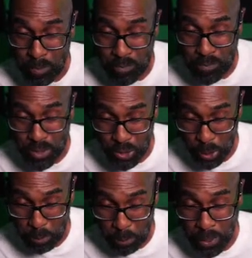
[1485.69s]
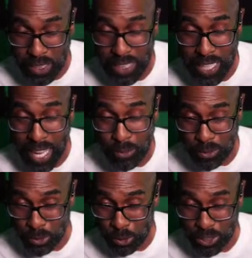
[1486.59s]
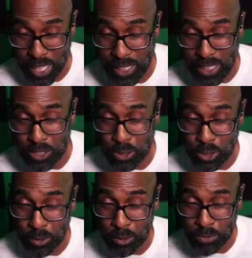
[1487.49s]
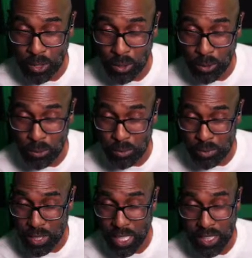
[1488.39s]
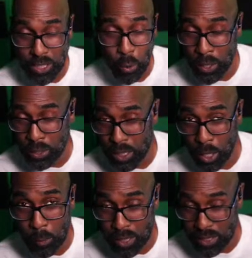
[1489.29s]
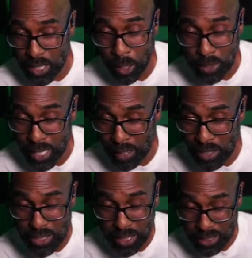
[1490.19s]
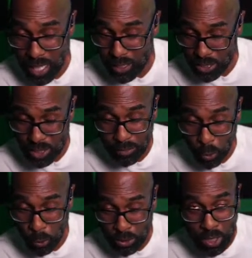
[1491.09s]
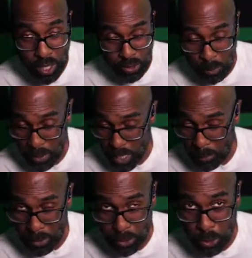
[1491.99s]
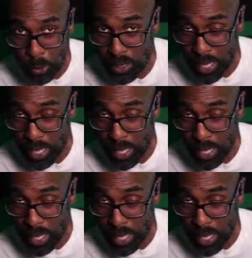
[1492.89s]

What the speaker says: You're printing it out. You're scanning it on your phone. They know where to go because they already have the technology, of course, to be able to do it.